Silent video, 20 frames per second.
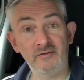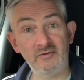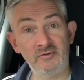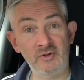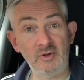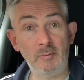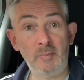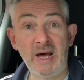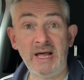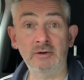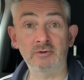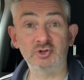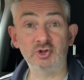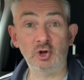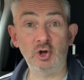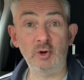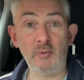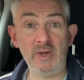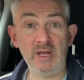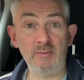The panels are
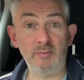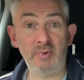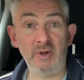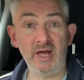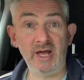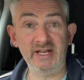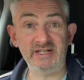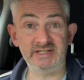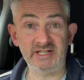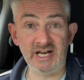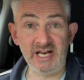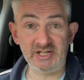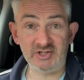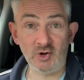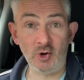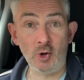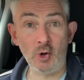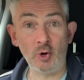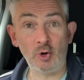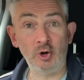going to be in place and it's
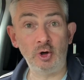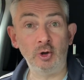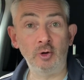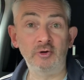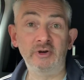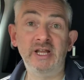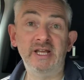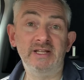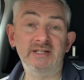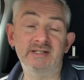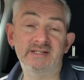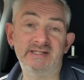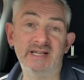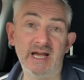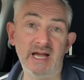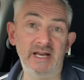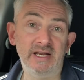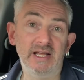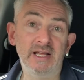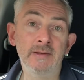all going to look neat and
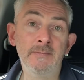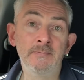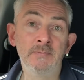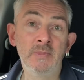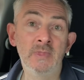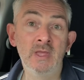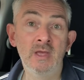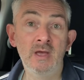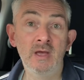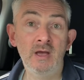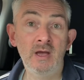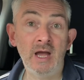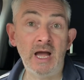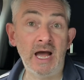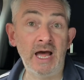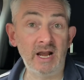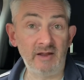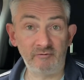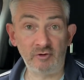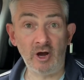tidy.
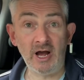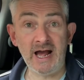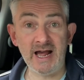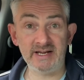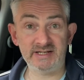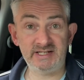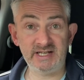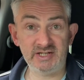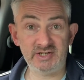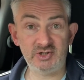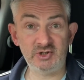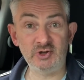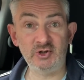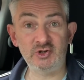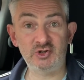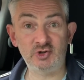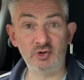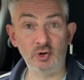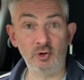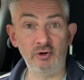And I've got access to the
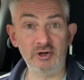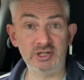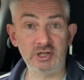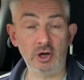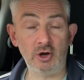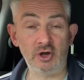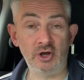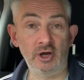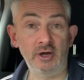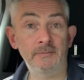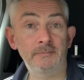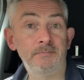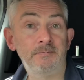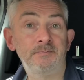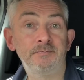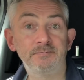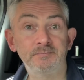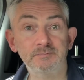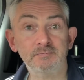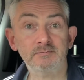storage locker.
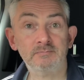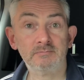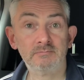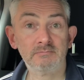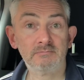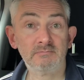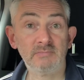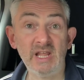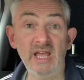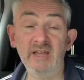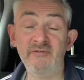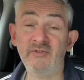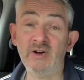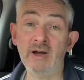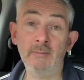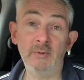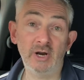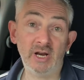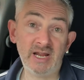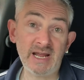If
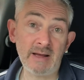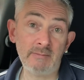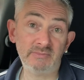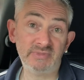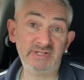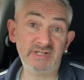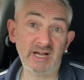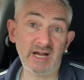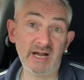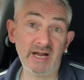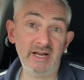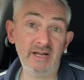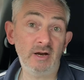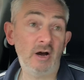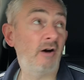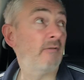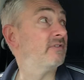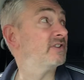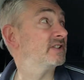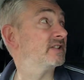I'm at a campsite,
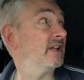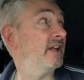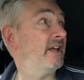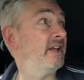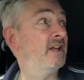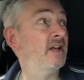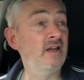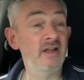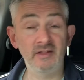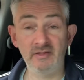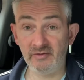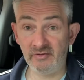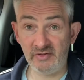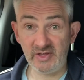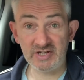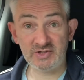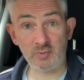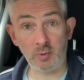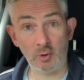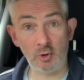obviously
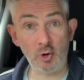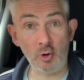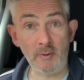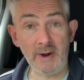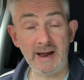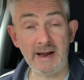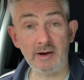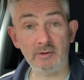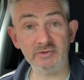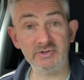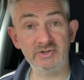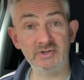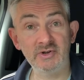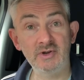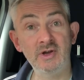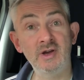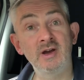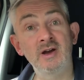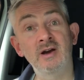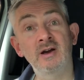this will come out.
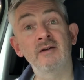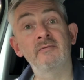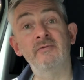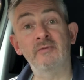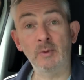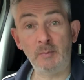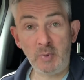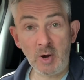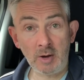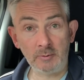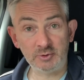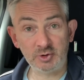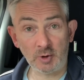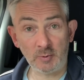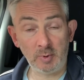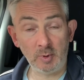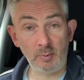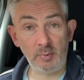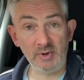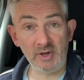The pop top
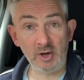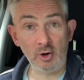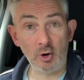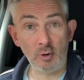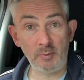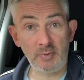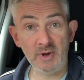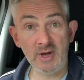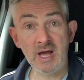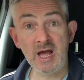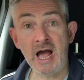will be up.